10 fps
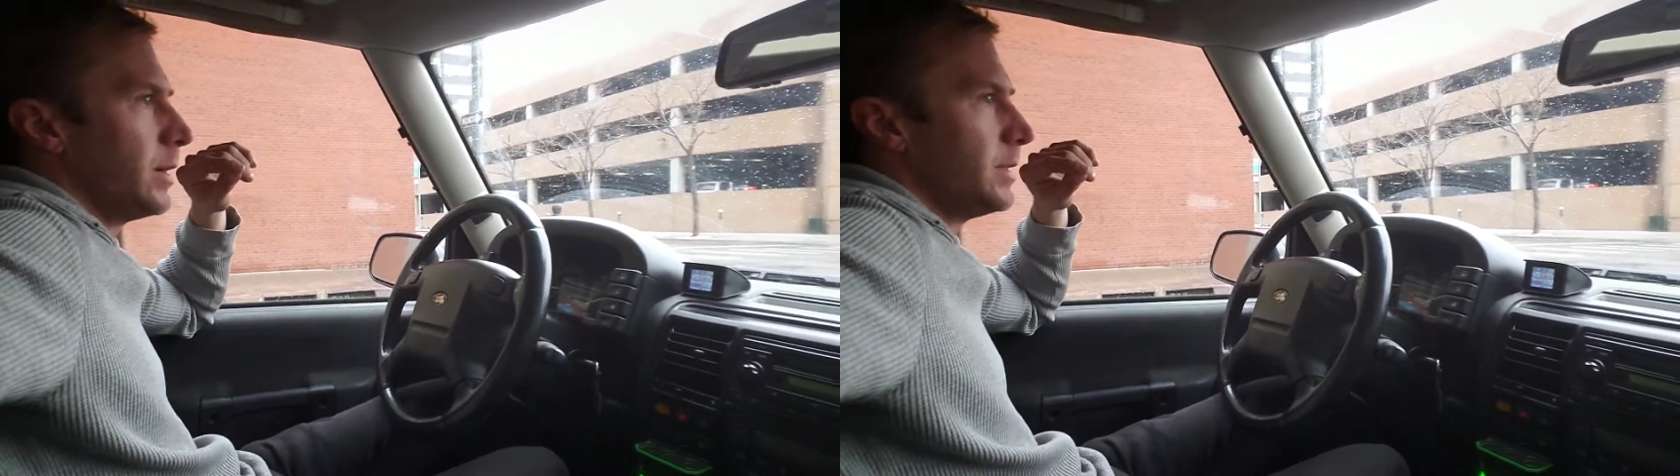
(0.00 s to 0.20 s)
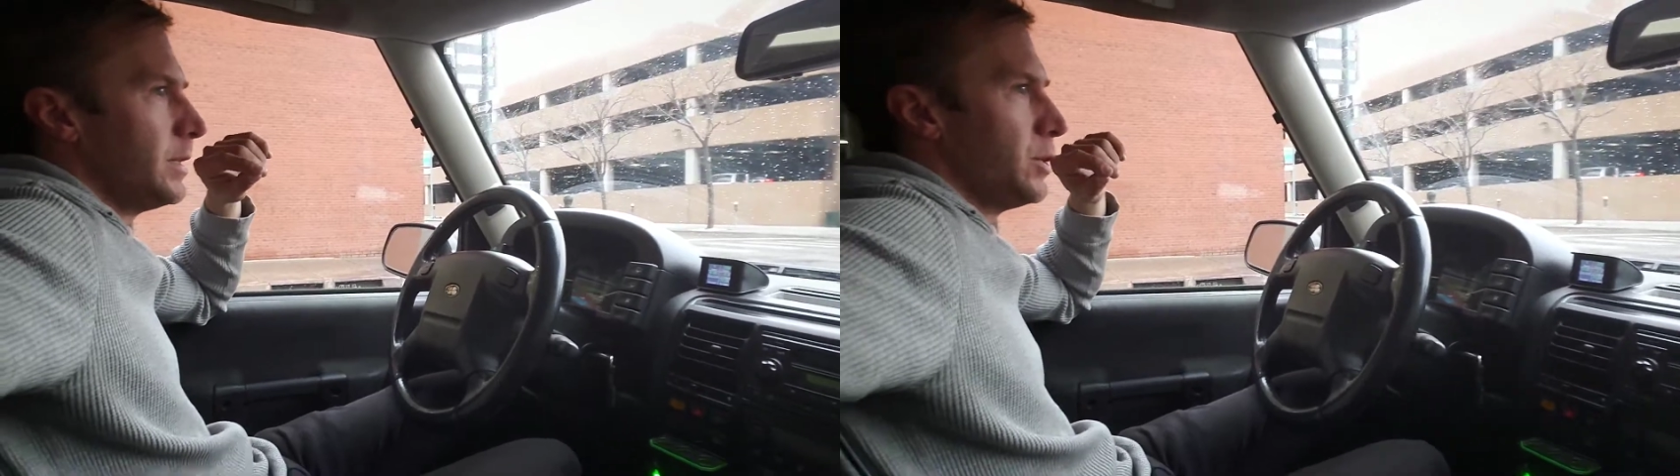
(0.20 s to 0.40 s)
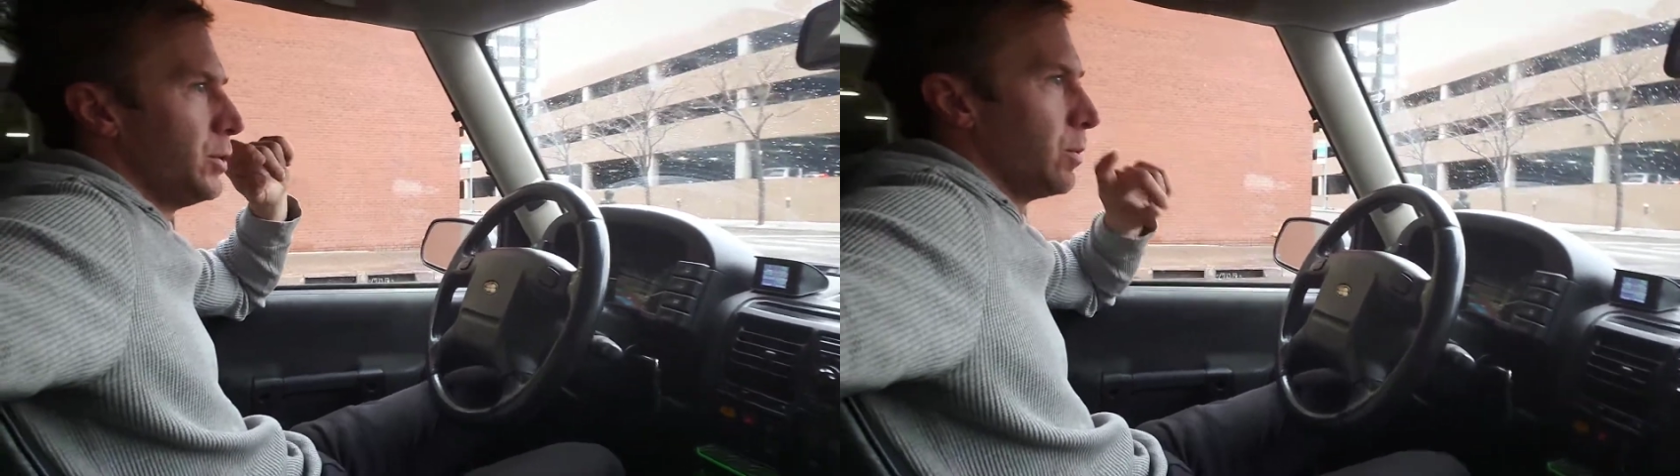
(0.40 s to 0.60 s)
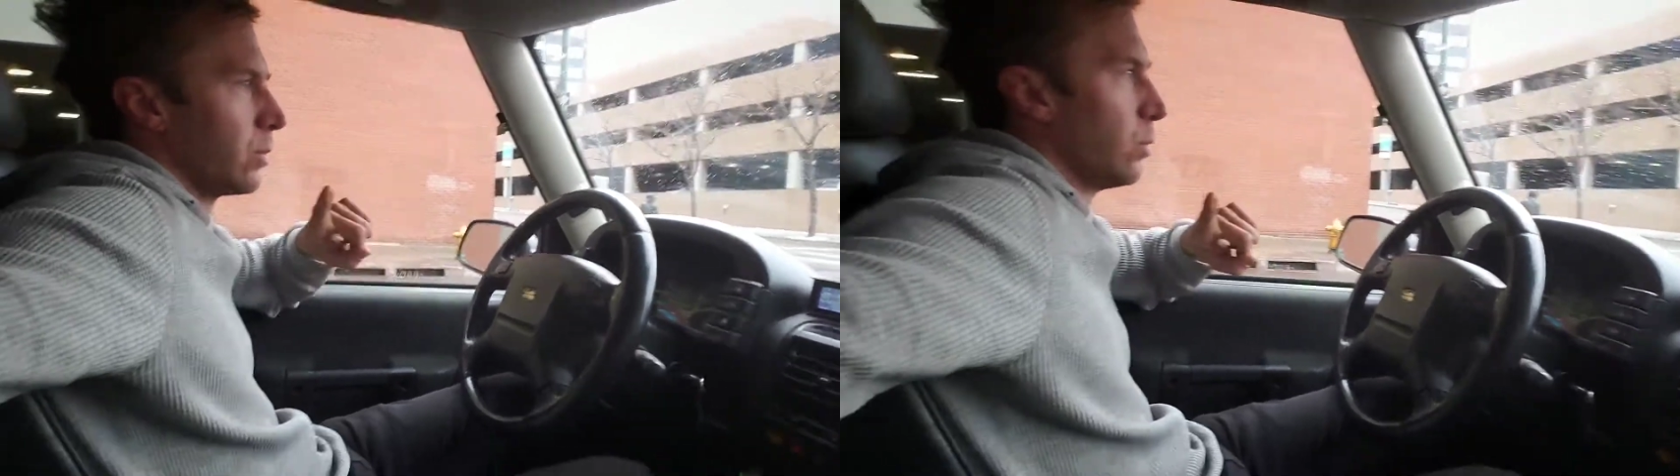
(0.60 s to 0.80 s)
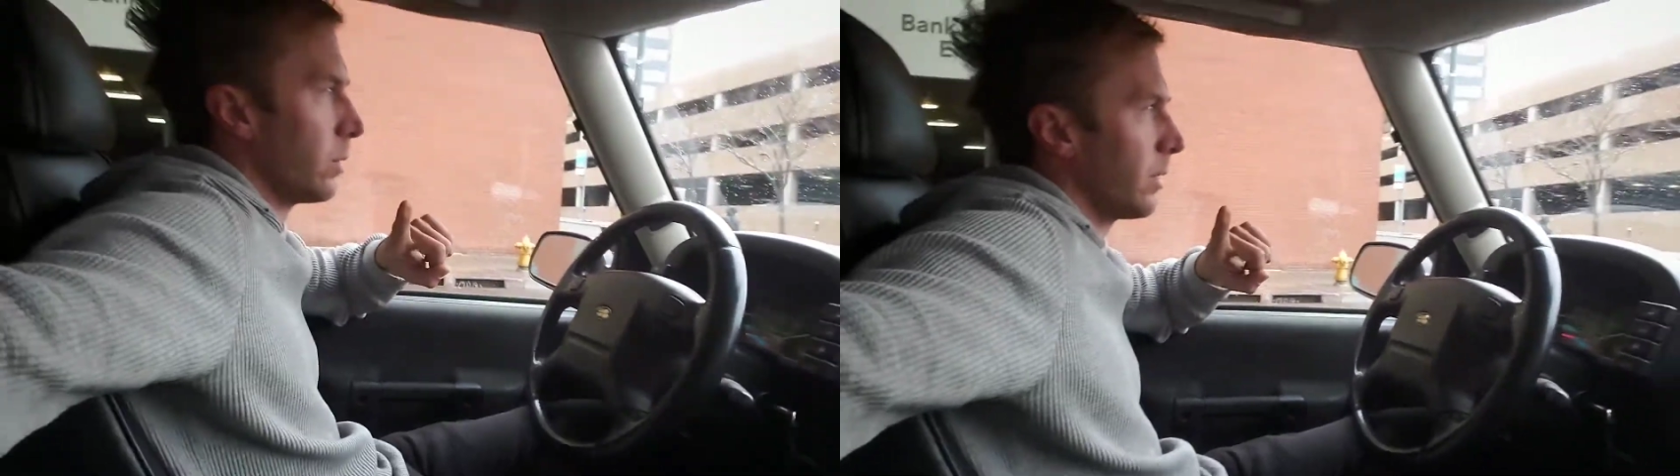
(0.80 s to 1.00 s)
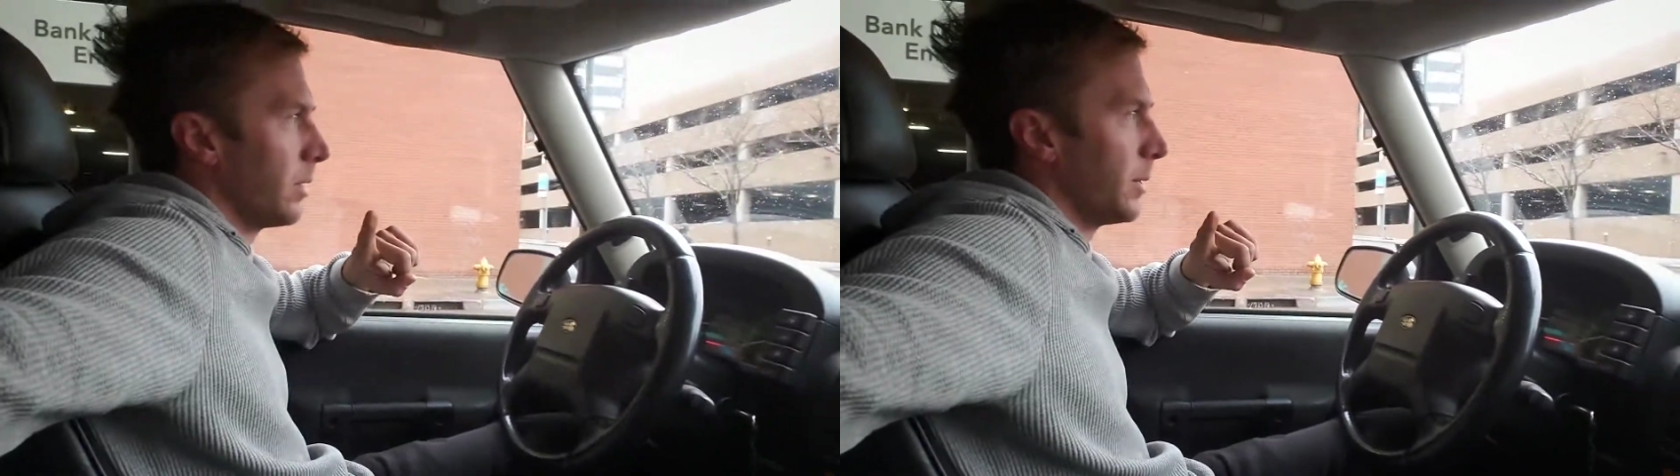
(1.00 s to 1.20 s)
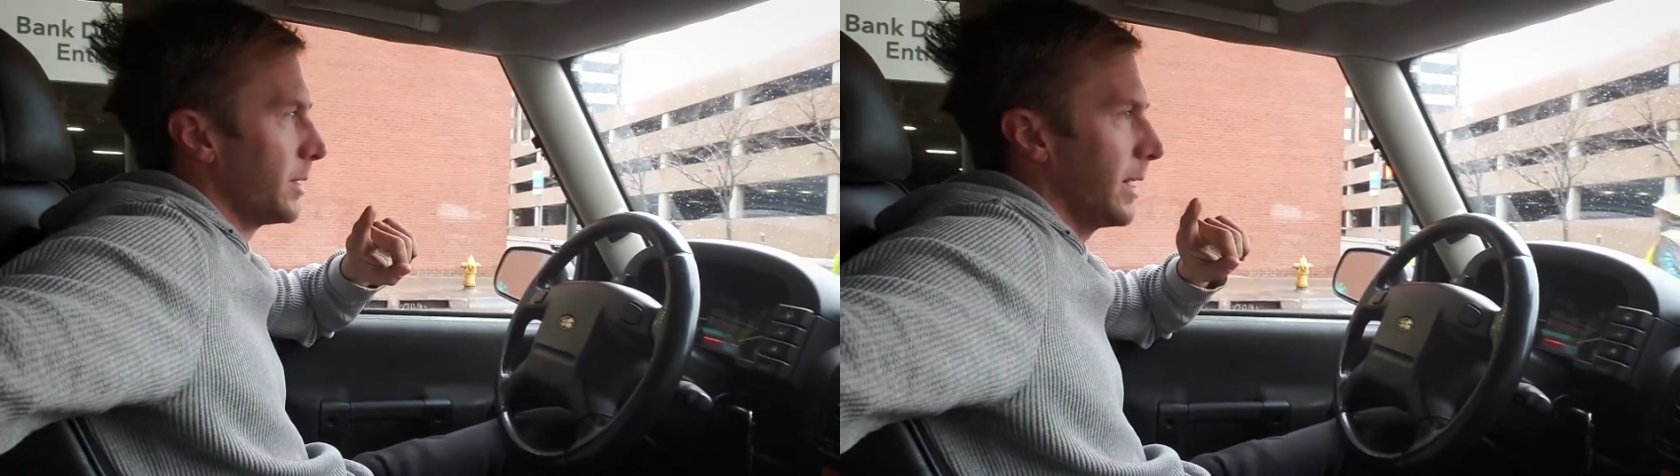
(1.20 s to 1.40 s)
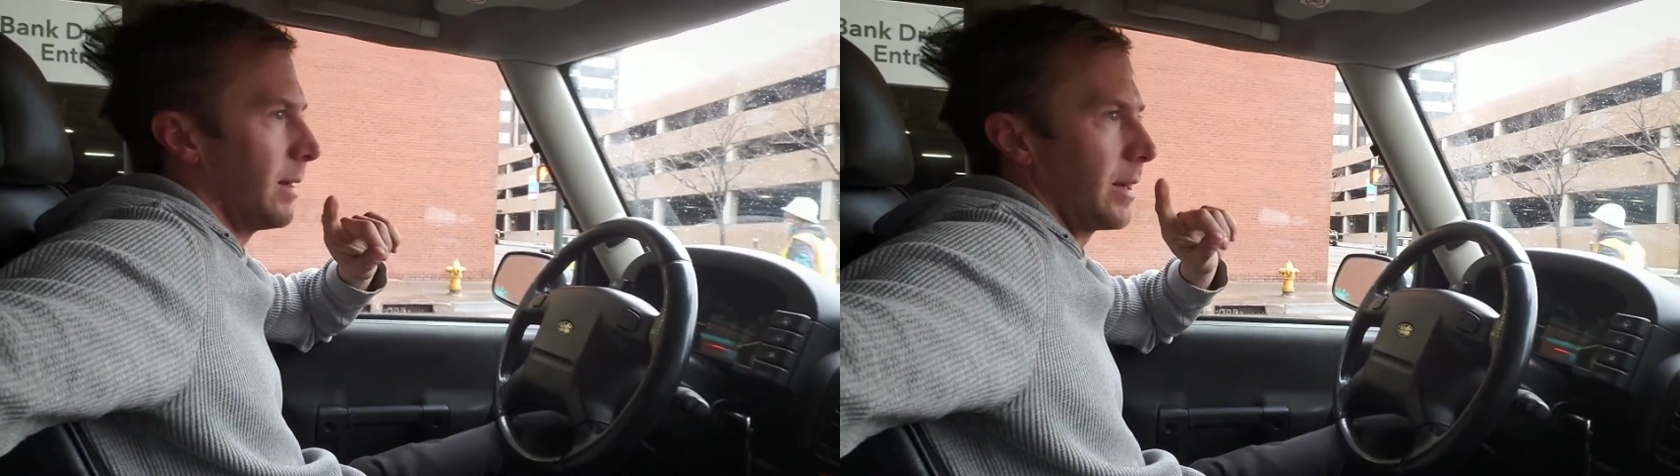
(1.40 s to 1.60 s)
and D2, cooler
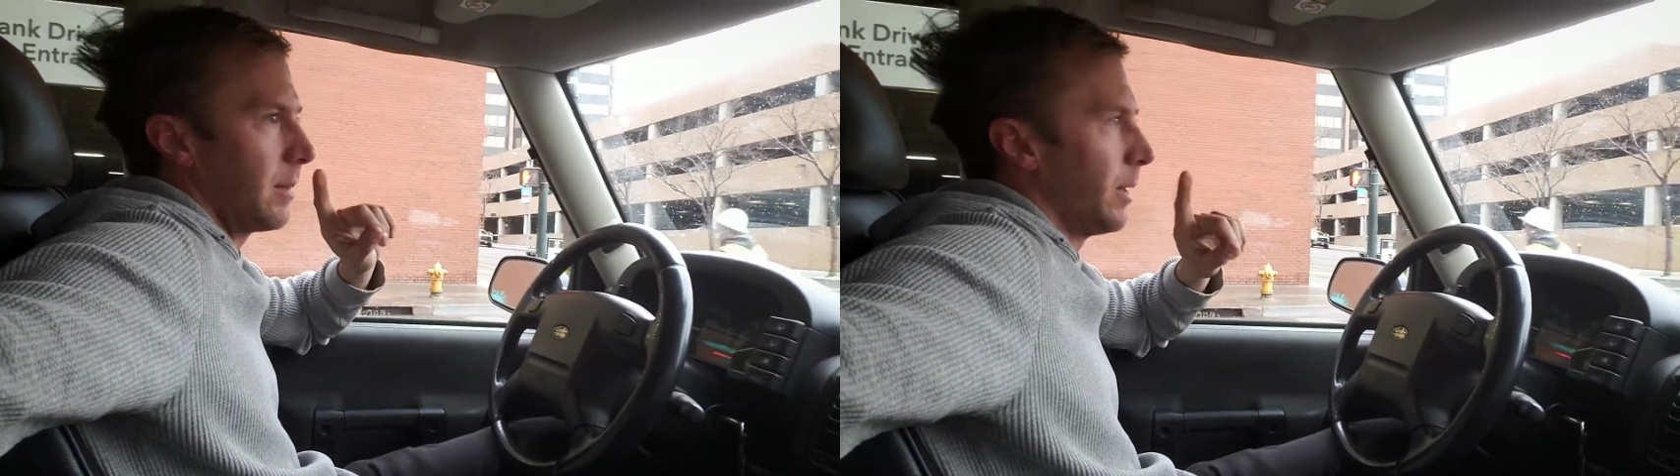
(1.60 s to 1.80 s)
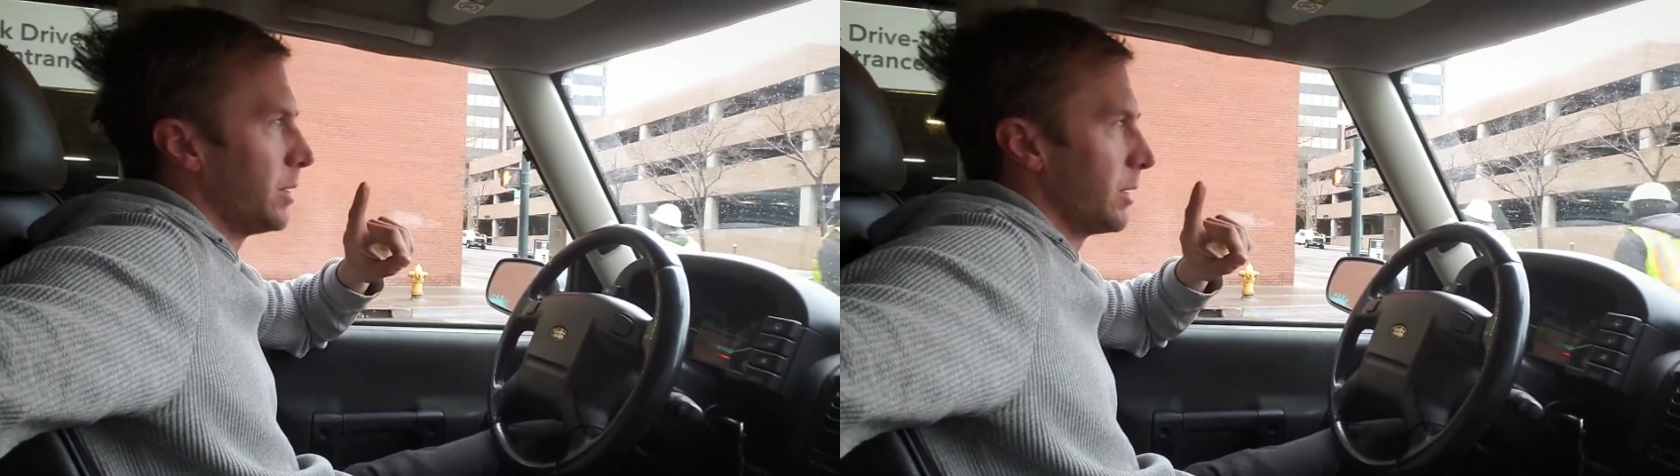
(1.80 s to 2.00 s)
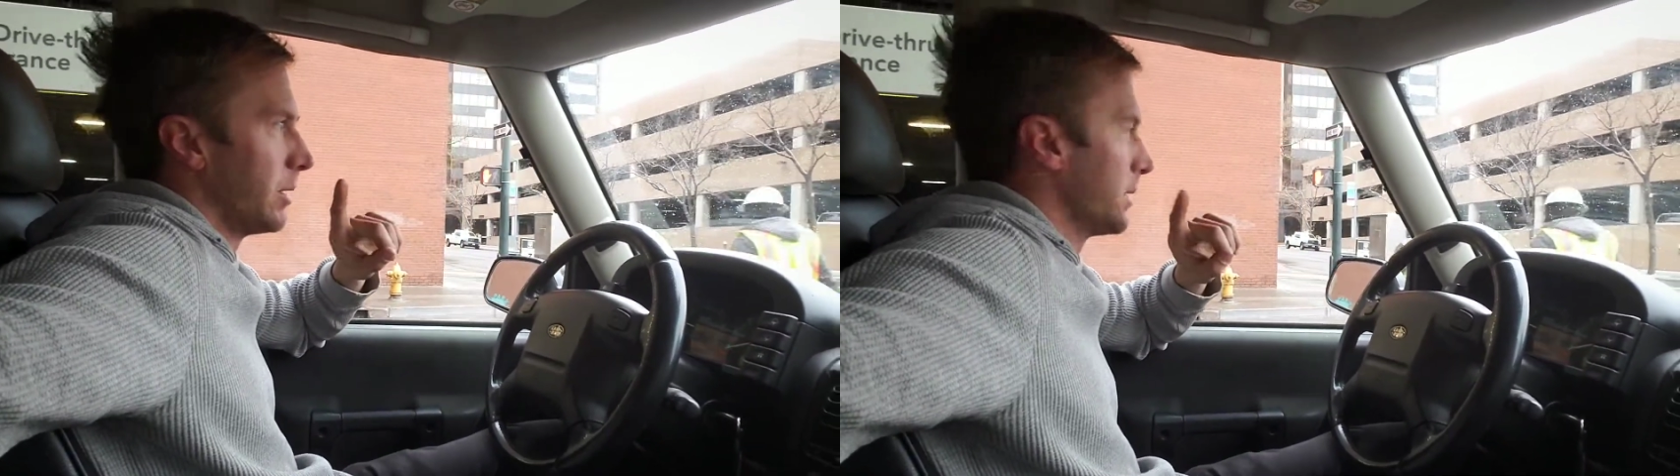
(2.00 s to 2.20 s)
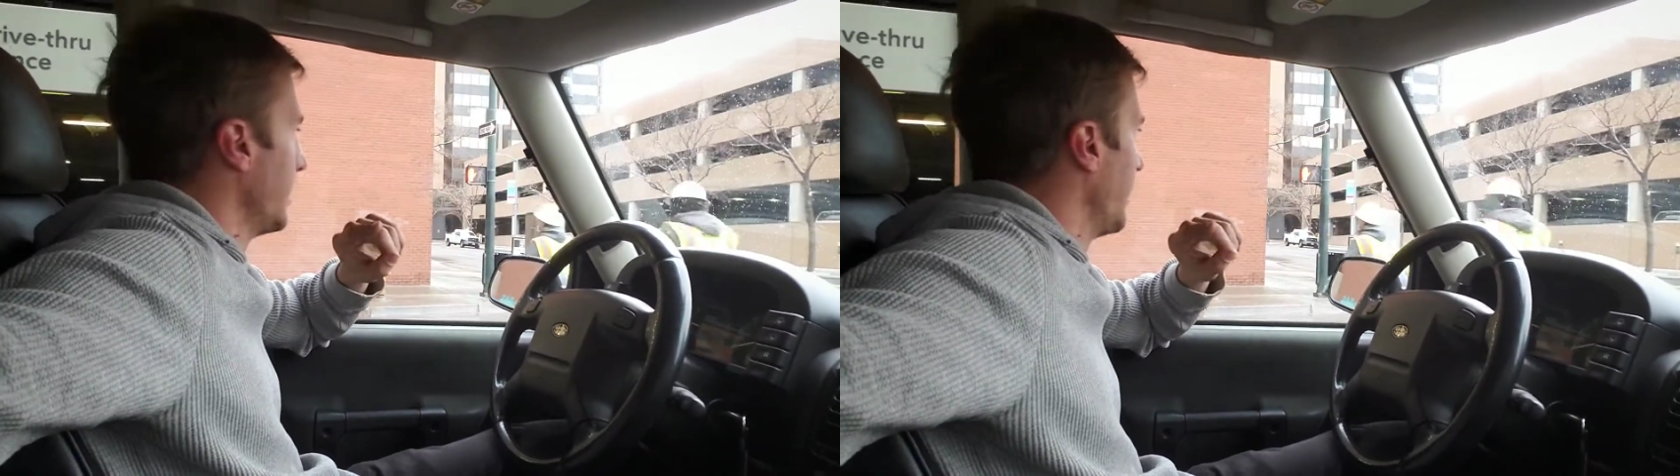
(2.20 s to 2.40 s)
thermostat, like I mentioned, I'll say